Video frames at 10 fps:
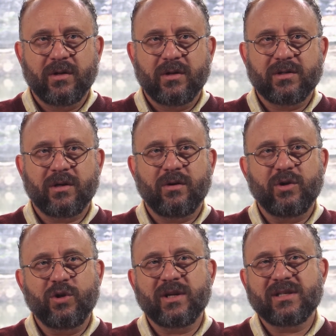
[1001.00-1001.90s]
So
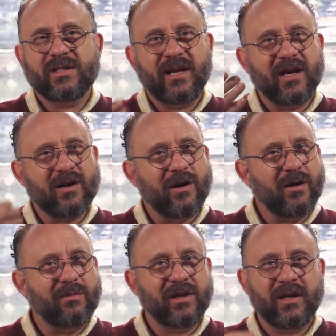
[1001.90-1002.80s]
you can say it
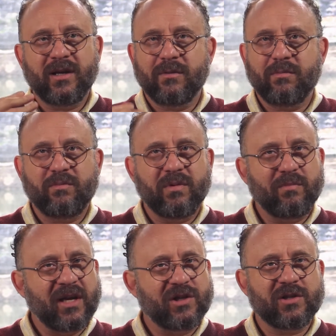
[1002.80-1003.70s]
calmly,
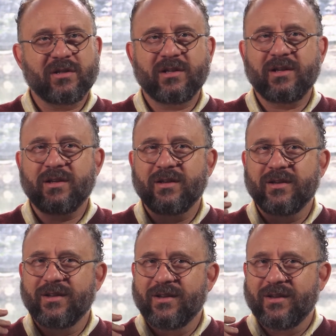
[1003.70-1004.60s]
patiently,
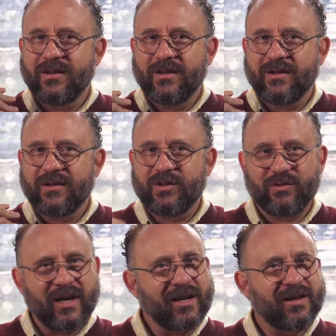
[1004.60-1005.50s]

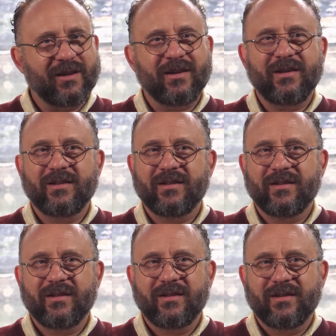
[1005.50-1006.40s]
directly.
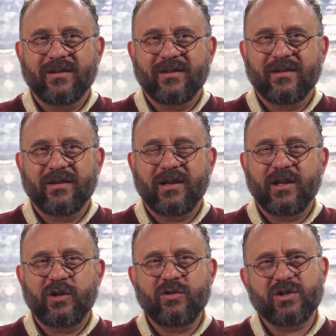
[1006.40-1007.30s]

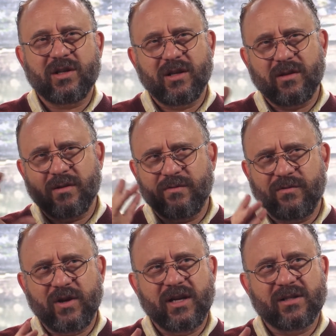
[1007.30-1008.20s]
And usually the
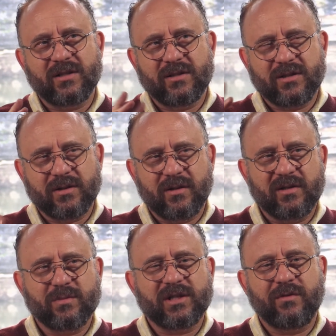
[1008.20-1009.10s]
phrase is,
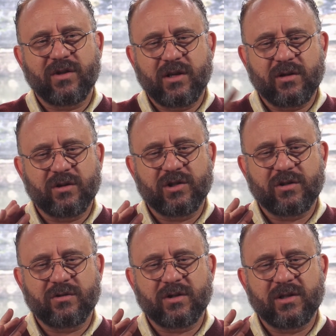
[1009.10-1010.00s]
especially for the younger
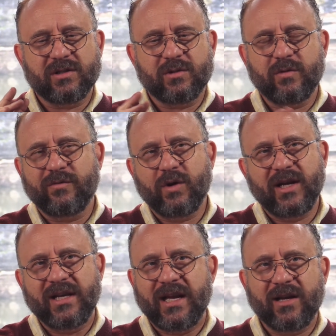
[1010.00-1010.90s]
children, is to
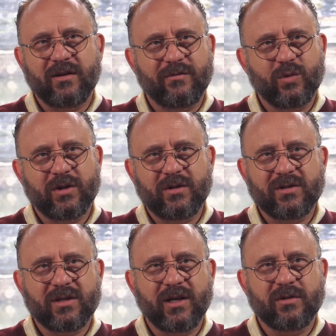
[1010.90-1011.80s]
avoid negative
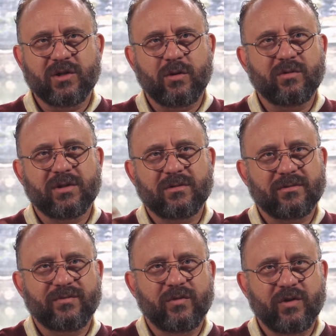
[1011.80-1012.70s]
words like don't
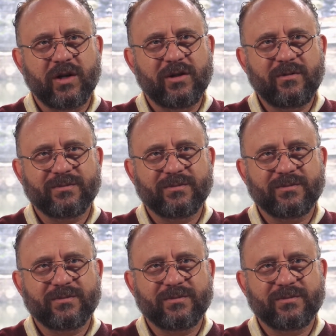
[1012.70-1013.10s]
run.